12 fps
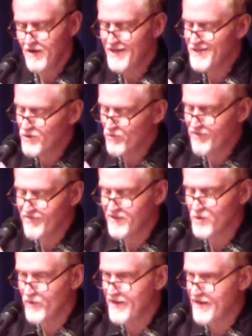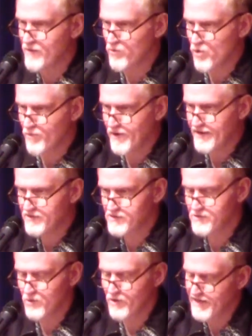I don't think we had
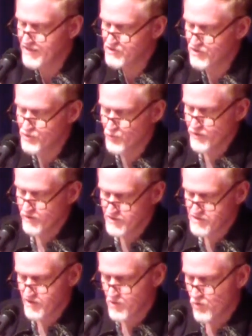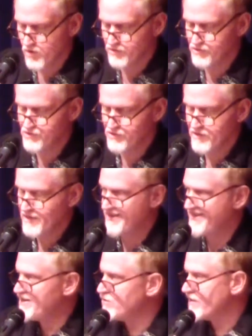robots, or not such realistic ones, and
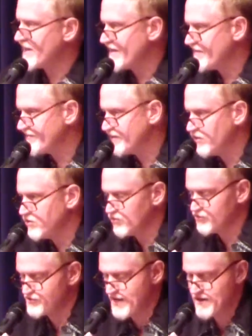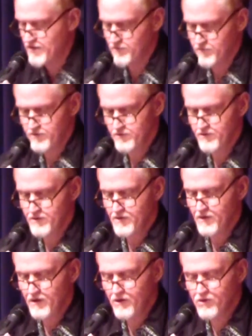they don't have an Uncle Sam.
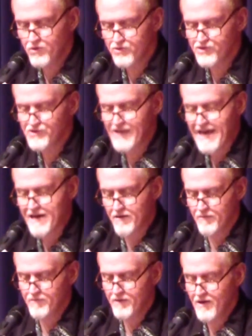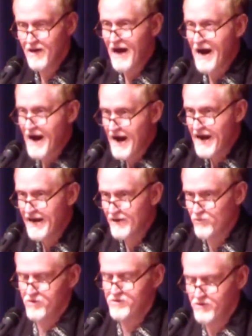Uncle Sam. I
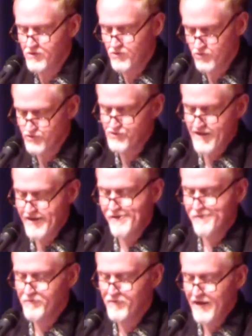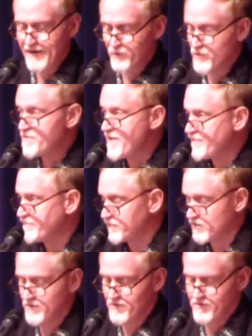was Uncle Sam. I
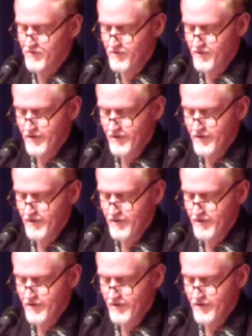remember.